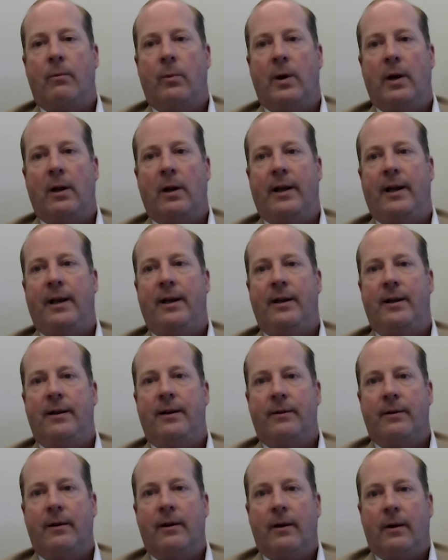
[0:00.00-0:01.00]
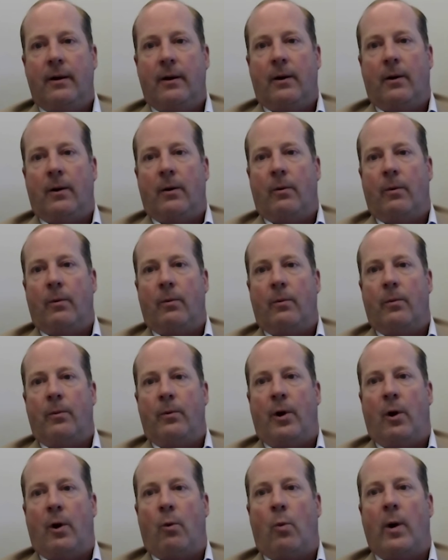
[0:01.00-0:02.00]
Really,
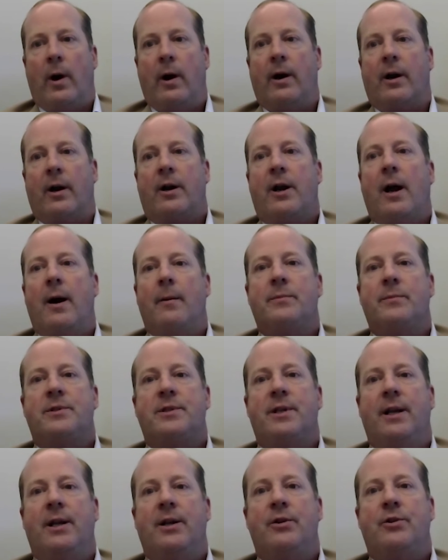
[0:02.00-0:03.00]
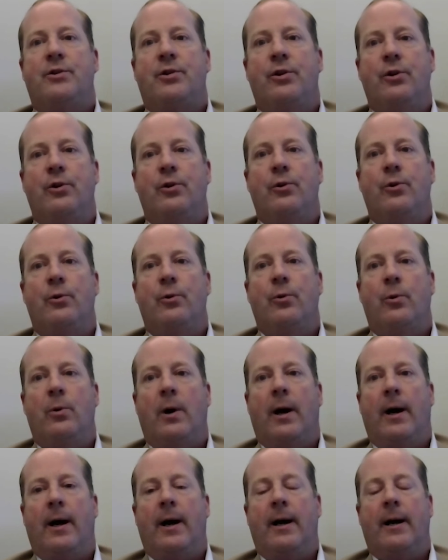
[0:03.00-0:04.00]
where it comes
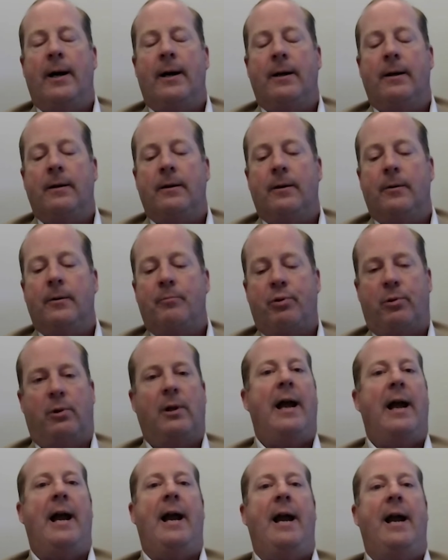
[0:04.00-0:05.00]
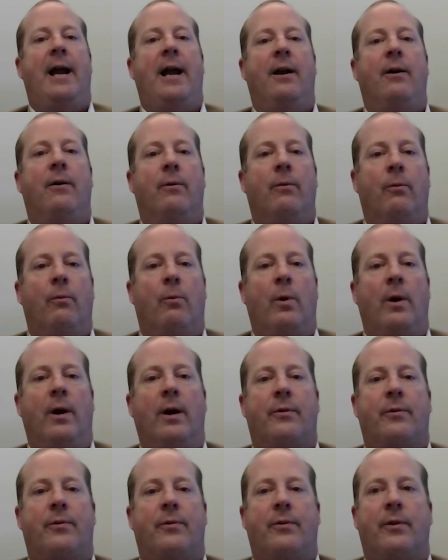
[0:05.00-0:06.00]
into play
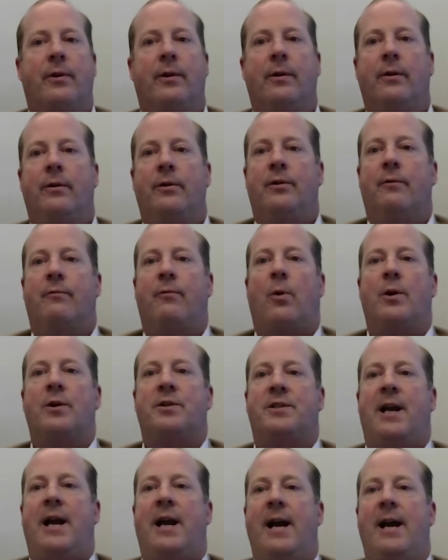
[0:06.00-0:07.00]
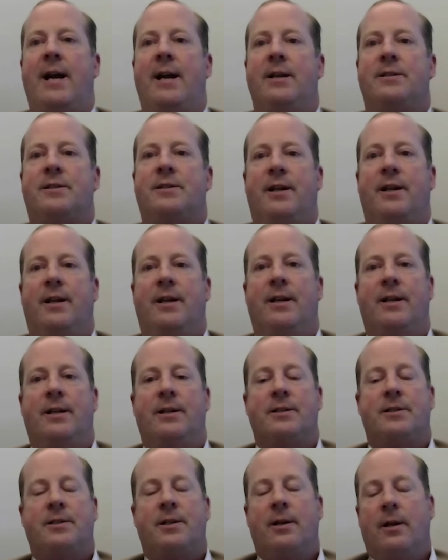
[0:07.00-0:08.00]
with divorcees
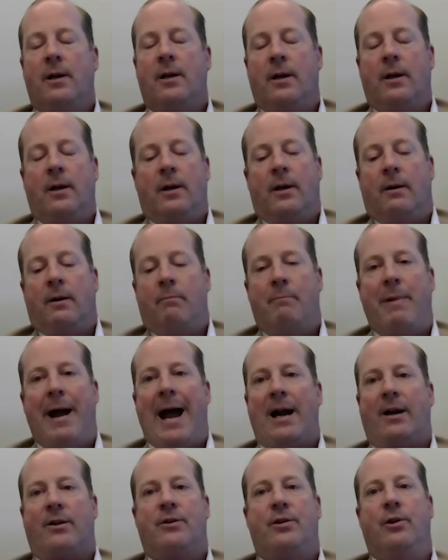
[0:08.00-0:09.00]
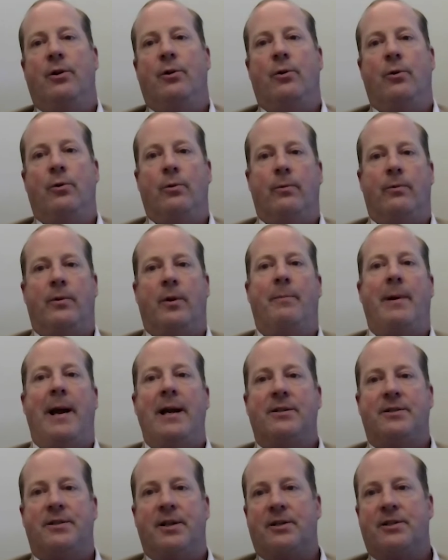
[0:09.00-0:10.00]
is back to the
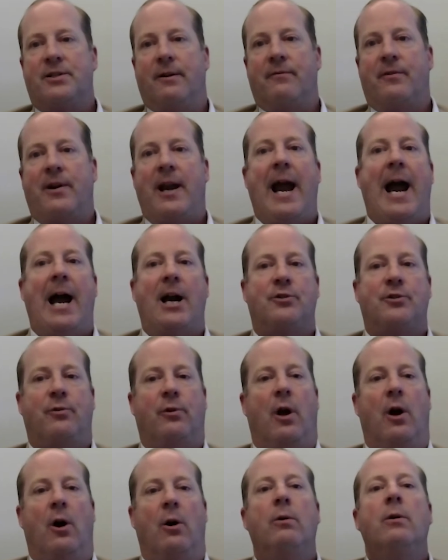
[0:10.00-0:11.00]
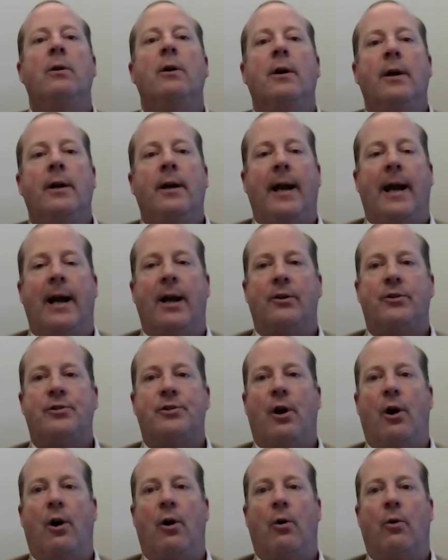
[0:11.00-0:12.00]
basics of cash flow. And
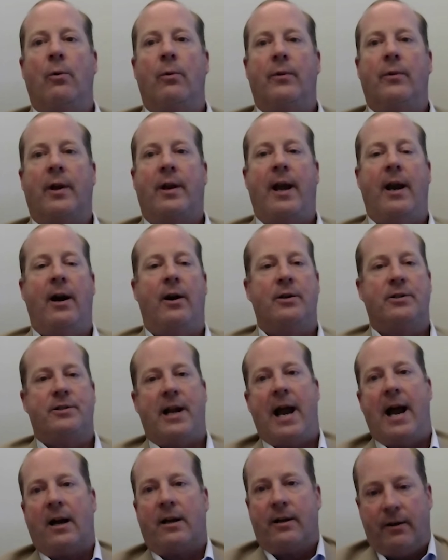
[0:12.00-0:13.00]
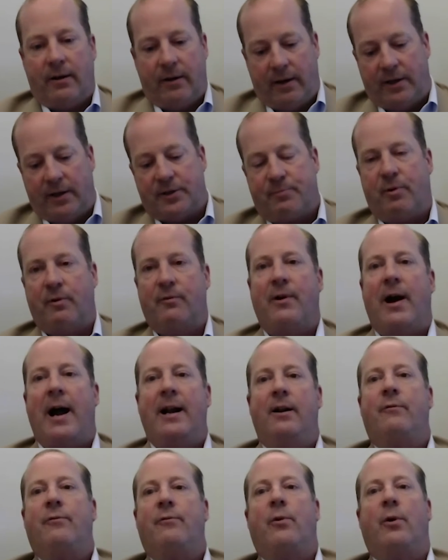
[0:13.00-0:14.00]
so the CARES Act was
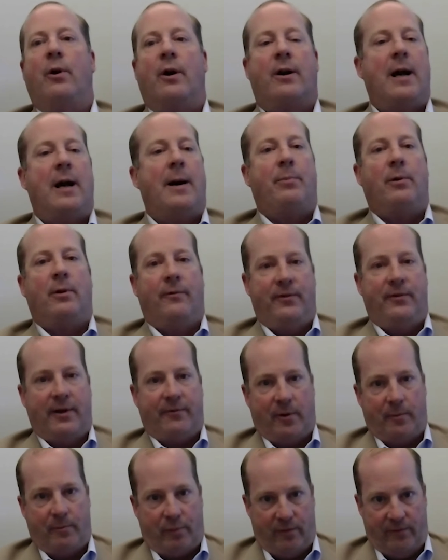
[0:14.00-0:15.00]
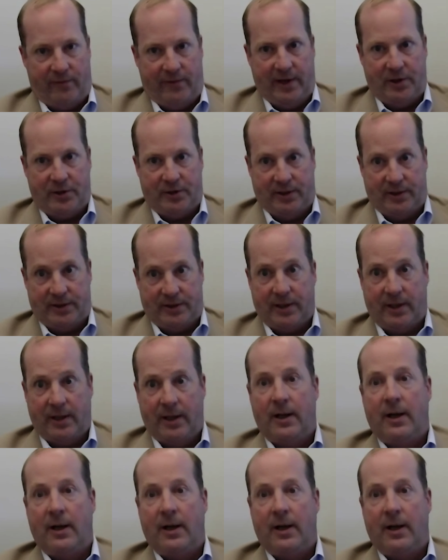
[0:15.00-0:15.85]
provided for a couple of different provisions.